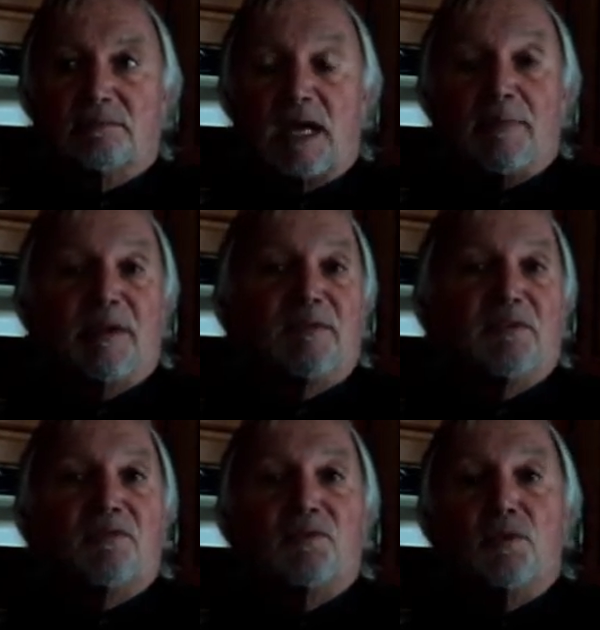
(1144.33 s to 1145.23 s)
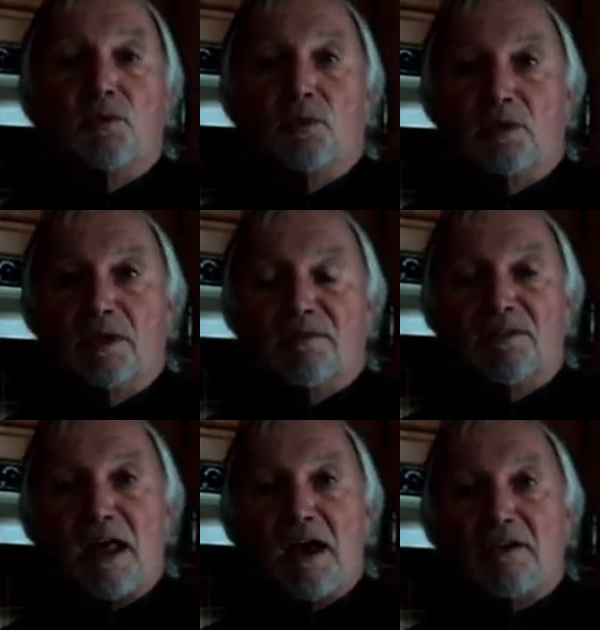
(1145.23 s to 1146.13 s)
I'm even a fool at
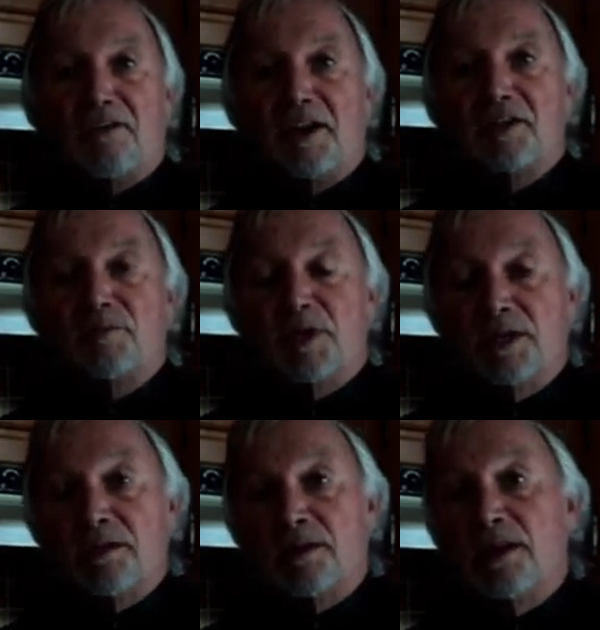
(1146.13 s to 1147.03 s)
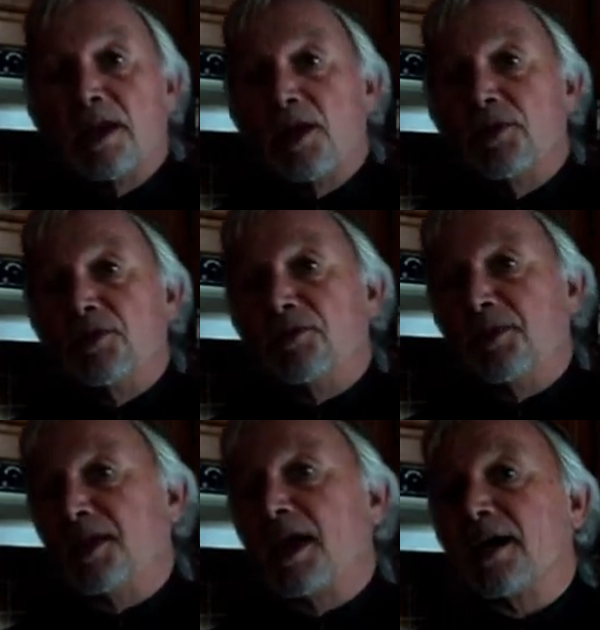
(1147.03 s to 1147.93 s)
flower arranging. You'd
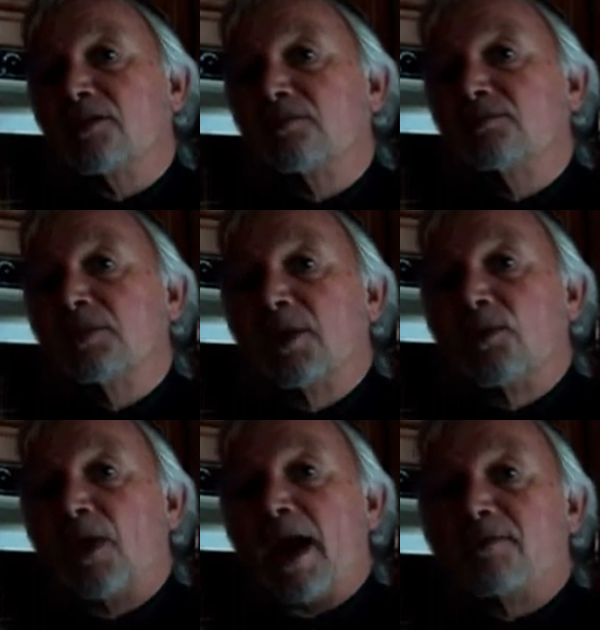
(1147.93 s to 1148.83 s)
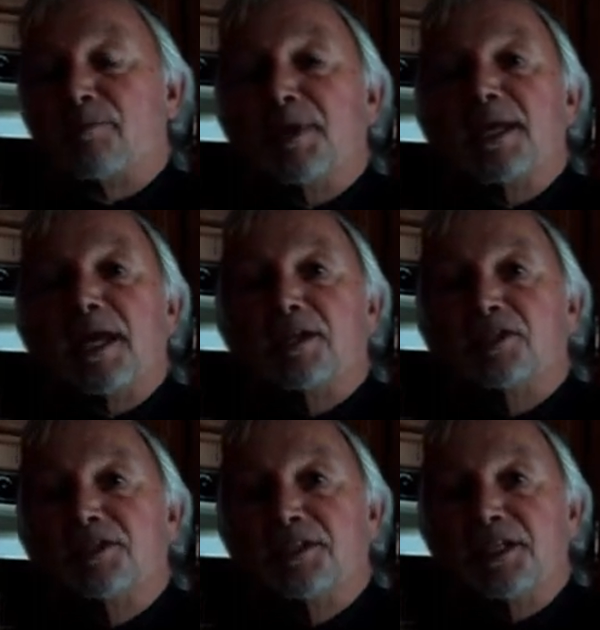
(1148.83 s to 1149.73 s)
think I could have a
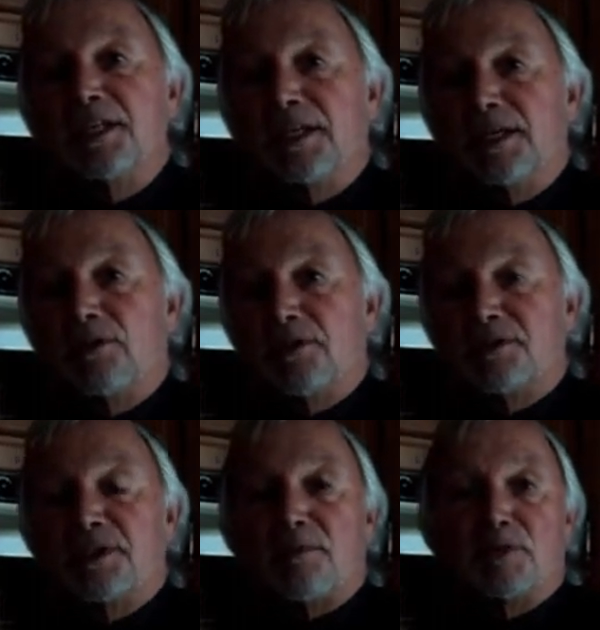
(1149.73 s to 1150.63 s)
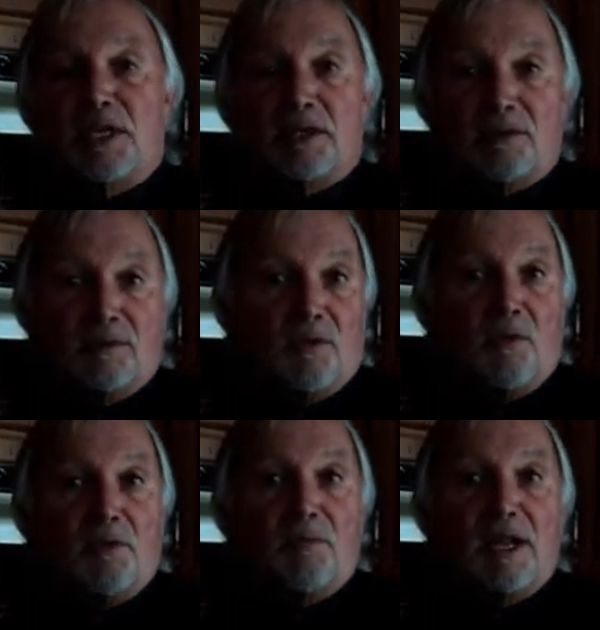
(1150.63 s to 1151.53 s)
PhD on the subject with
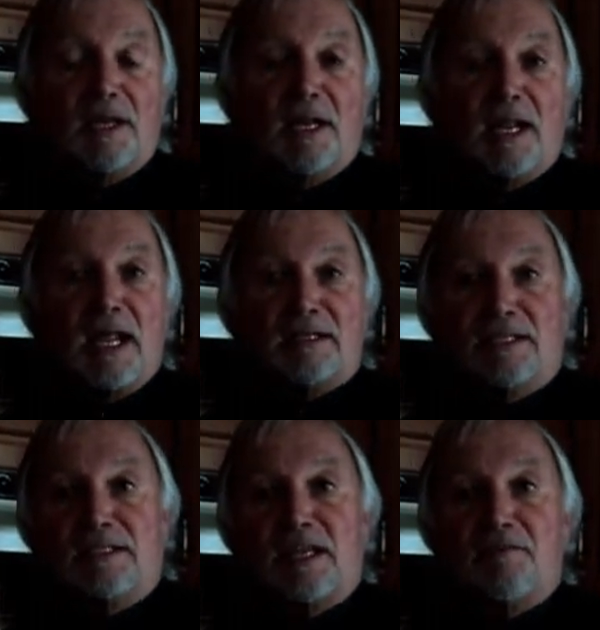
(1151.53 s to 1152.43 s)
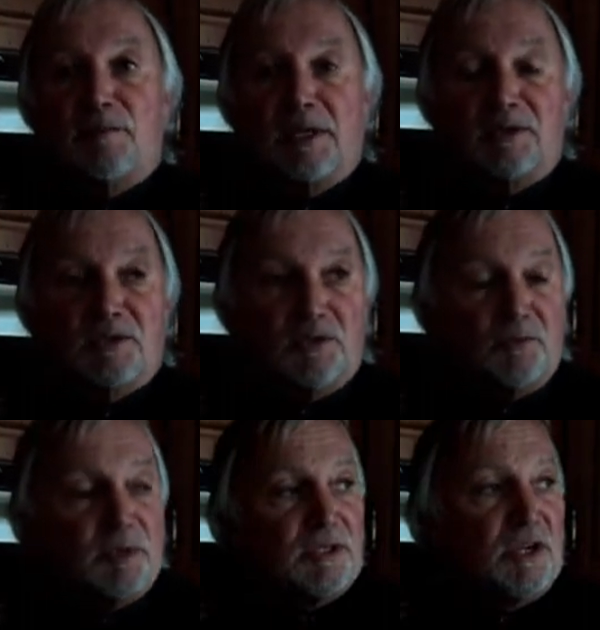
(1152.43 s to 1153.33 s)
all the bloody classes I've been to,
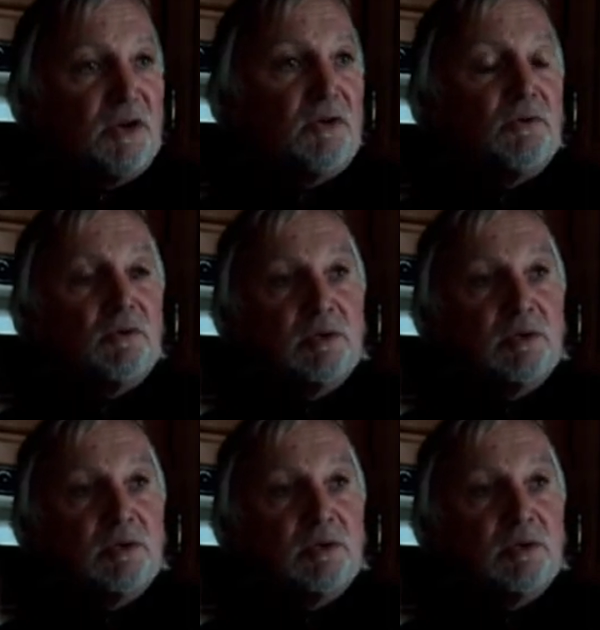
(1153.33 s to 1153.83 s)
but no.